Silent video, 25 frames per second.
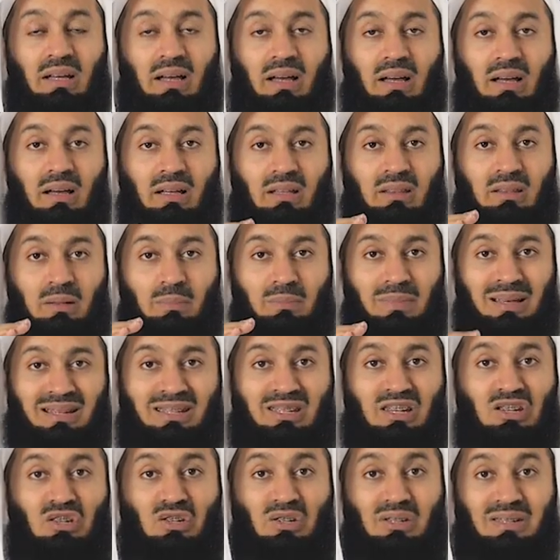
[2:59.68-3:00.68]
uh, the
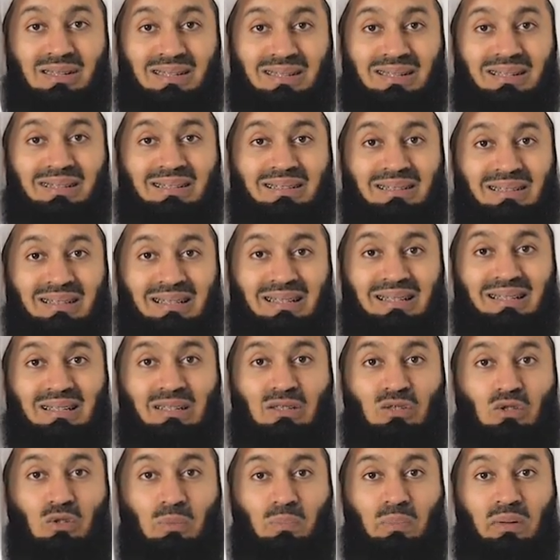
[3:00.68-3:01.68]
message still
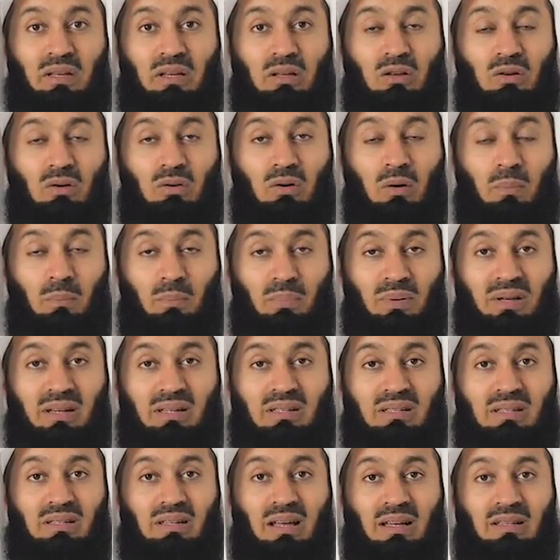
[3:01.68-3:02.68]
needed to be
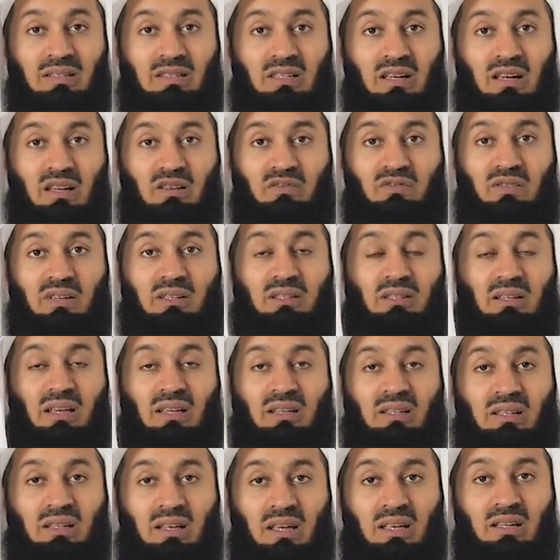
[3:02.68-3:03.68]
completed and delivered
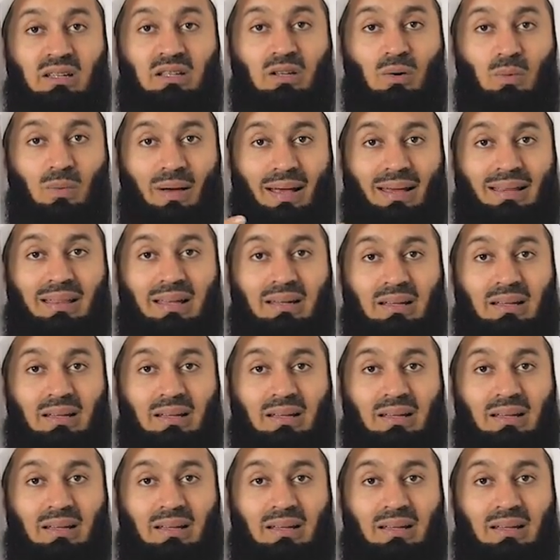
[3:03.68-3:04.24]
in, in the way